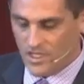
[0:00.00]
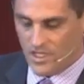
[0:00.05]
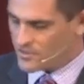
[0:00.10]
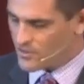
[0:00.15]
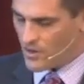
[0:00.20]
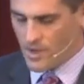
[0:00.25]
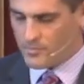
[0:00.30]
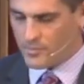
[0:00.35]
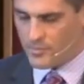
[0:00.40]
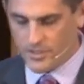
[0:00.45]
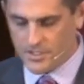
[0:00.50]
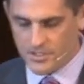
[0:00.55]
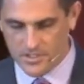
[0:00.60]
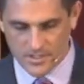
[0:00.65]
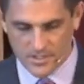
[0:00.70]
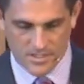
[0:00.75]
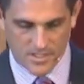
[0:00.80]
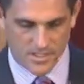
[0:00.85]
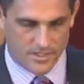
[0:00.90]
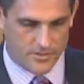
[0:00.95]
So I preach
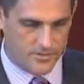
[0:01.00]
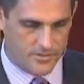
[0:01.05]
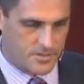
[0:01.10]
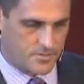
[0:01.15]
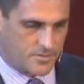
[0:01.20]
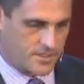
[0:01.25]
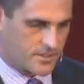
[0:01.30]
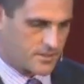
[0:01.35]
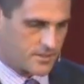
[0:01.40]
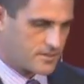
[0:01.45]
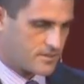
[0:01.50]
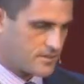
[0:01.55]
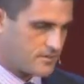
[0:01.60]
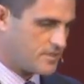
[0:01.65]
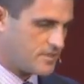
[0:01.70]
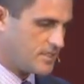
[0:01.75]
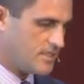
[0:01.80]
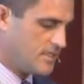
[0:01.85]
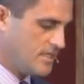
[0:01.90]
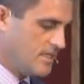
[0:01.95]
this series because
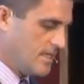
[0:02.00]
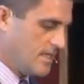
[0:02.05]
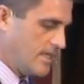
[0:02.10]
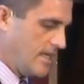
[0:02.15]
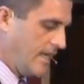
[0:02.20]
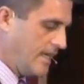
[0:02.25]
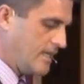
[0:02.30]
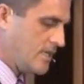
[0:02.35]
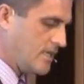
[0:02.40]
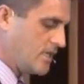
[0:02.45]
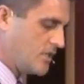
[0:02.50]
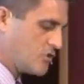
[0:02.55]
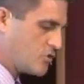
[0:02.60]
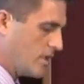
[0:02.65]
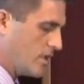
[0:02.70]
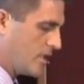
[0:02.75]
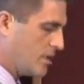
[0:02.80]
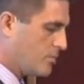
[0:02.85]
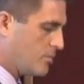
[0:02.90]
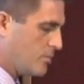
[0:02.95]
of the 80
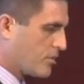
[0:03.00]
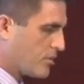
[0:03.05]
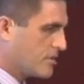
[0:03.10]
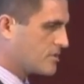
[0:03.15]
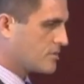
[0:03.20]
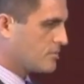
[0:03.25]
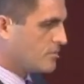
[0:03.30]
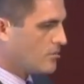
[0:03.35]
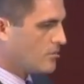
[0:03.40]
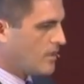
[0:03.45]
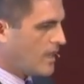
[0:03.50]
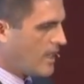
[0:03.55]
20 principle.